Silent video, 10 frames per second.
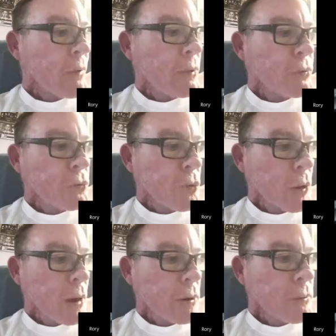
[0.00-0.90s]
think there's a
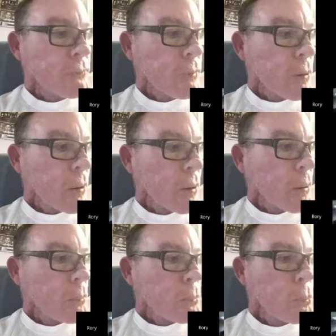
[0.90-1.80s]
lot
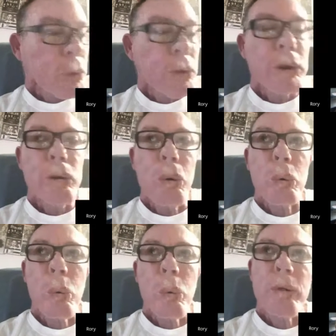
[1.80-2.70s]
of really low
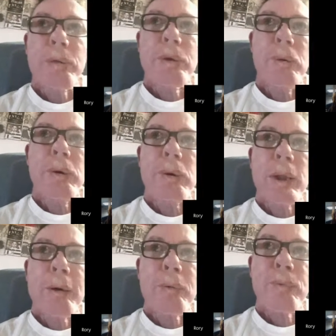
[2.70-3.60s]
quality oil
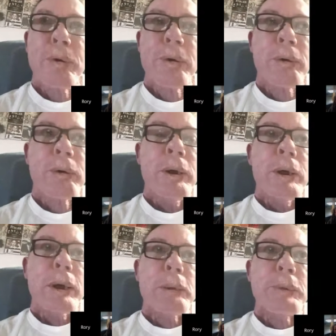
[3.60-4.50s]
out there.
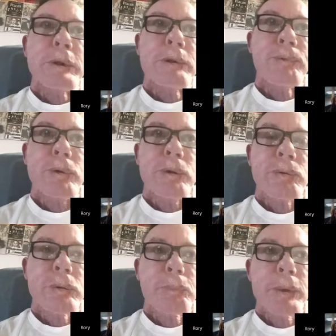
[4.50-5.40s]
I mean, if you
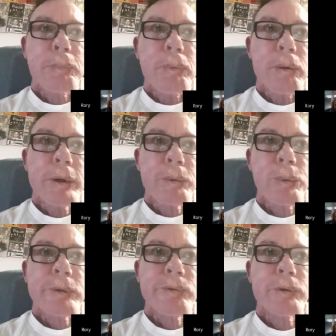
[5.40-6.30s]
listen to people like
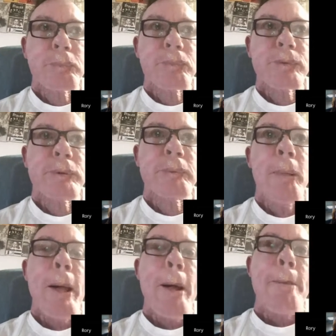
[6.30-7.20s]
Rick Simpson,
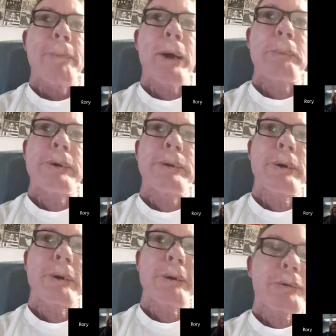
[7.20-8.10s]
I
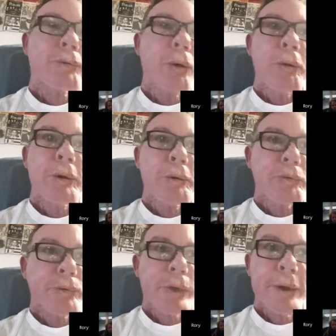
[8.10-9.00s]
mean, that's all
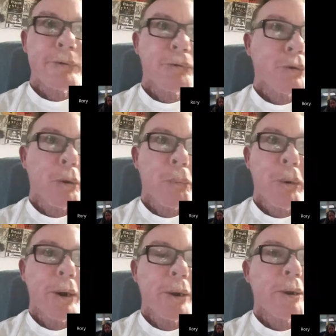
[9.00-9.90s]
he'll say is, you
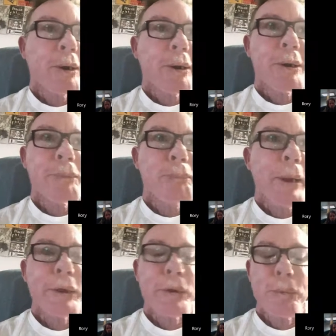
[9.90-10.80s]
know what,
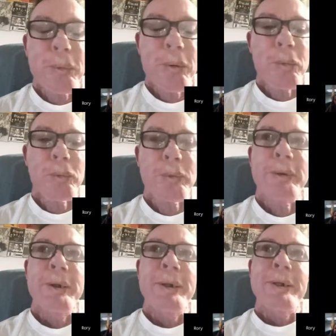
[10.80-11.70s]
make your own.
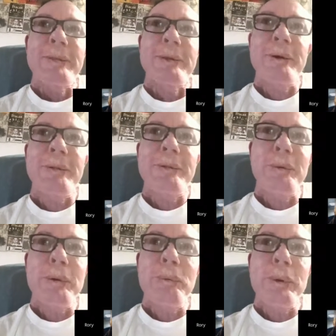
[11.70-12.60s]
The
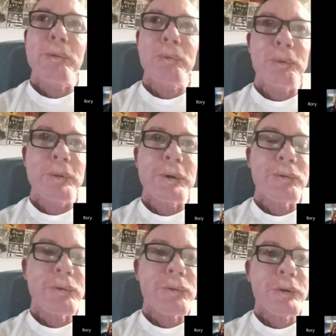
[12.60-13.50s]
only way through
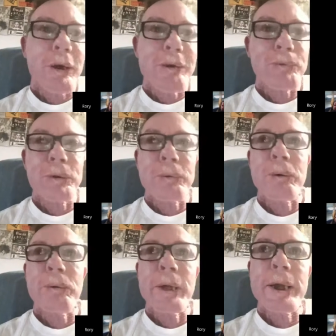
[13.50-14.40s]
this is to cover your
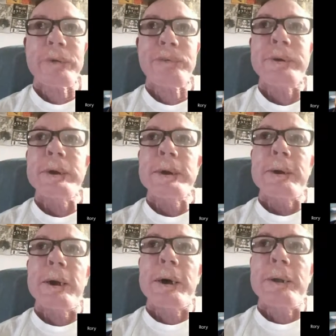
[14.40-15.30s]
own ass.
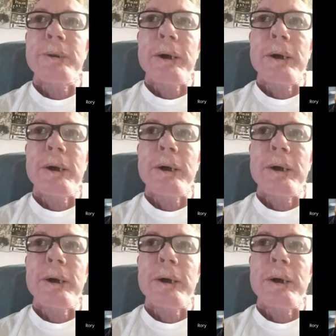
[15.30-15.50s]
And,